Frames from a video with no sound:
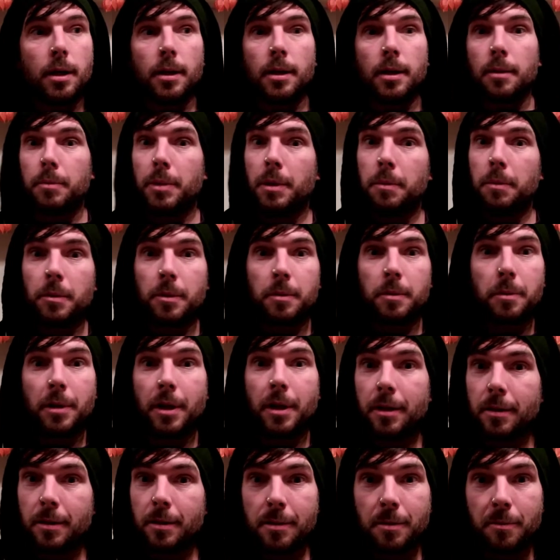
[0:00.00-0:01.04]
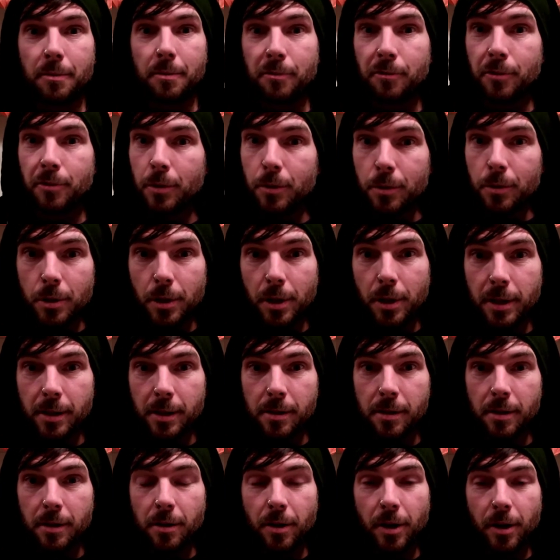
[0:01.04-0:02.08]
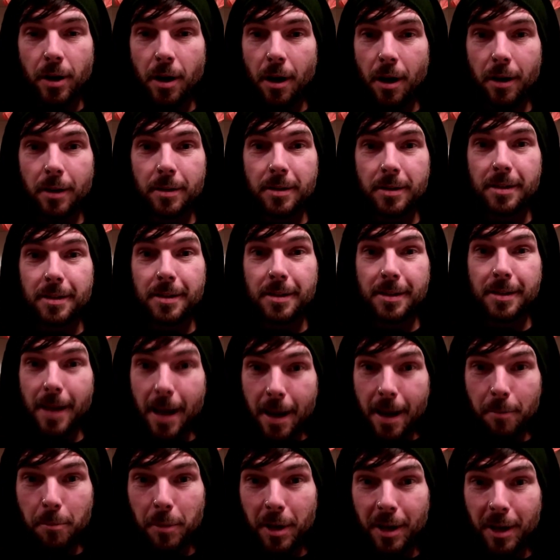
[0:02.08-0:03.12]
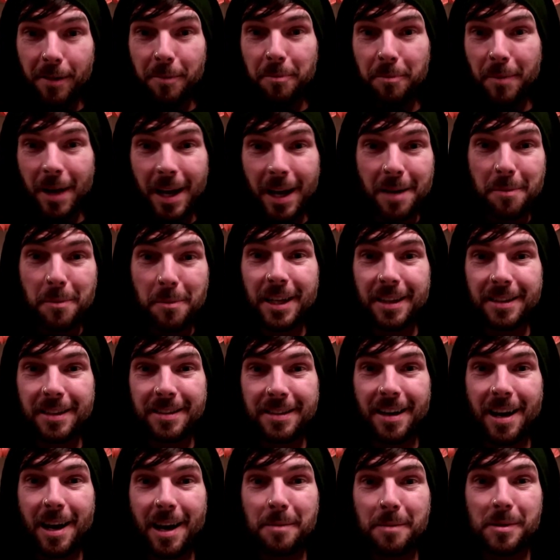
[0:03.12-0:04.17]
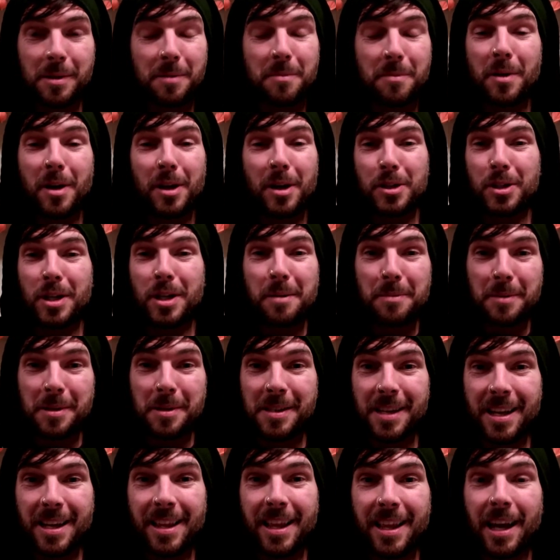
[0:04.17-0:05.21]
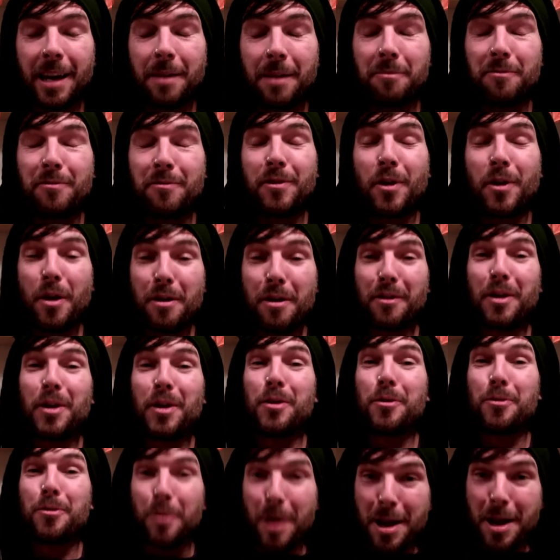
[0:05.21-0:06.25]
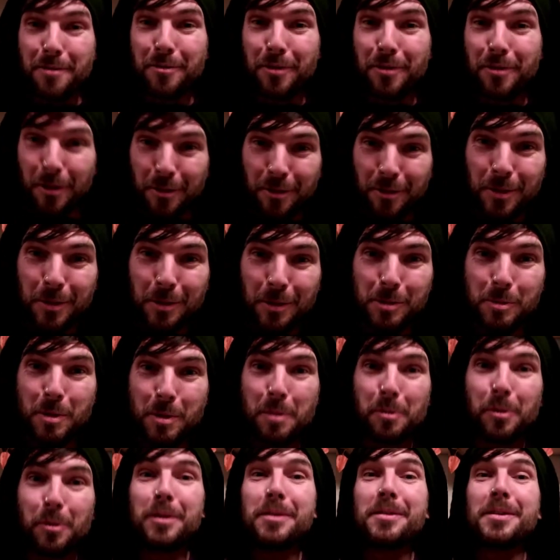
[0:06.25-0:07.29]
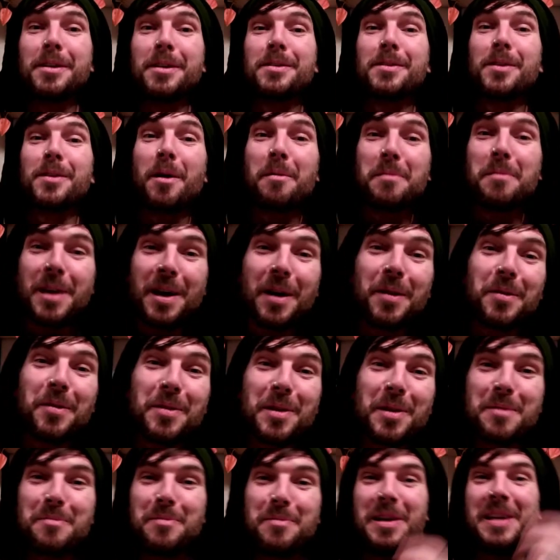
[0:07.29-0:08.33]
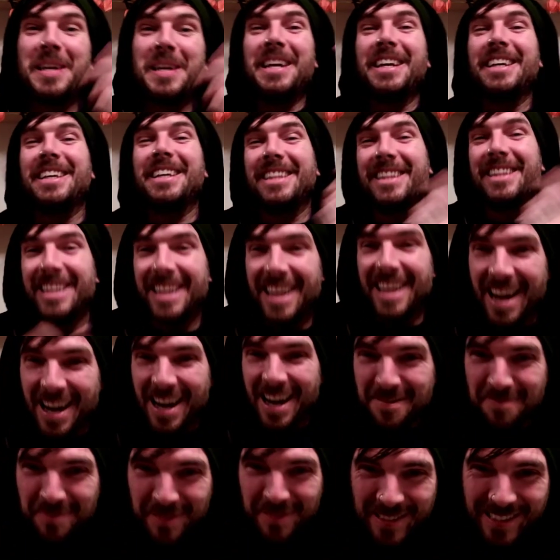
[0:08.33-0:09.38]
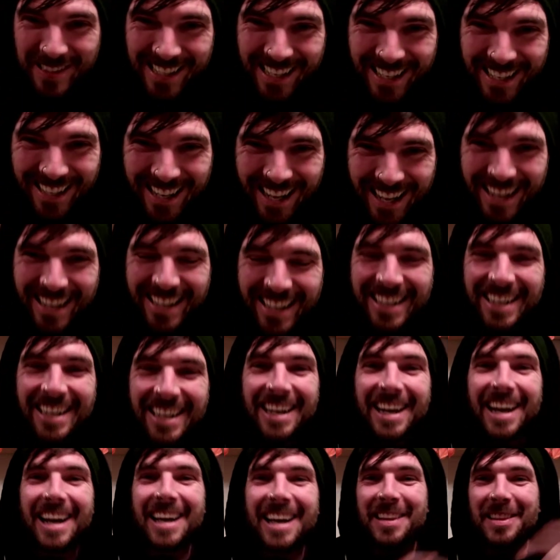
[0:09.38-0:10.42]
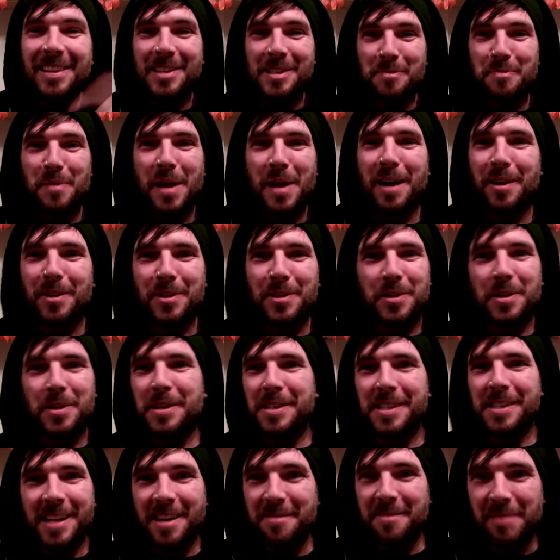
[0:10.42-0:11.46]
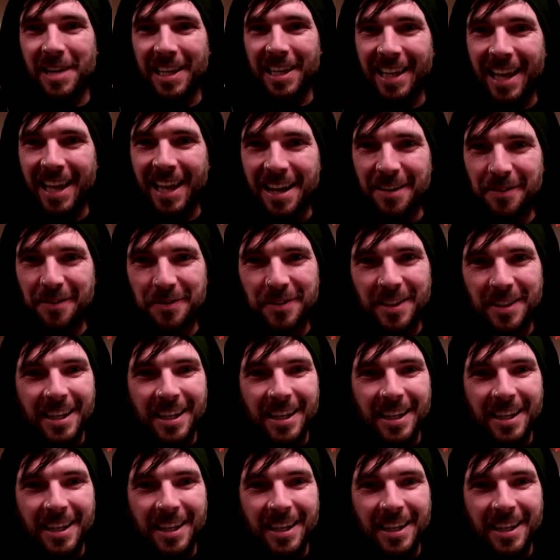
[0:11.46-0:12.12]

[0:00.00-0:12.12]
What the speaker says: people have planted some fruit trees in their yards. It saved me many, many times. I'm not ashamed to say that. I'm very, very grateful for those people as they saw me out there picking apples at night, and this pear tree saved my life.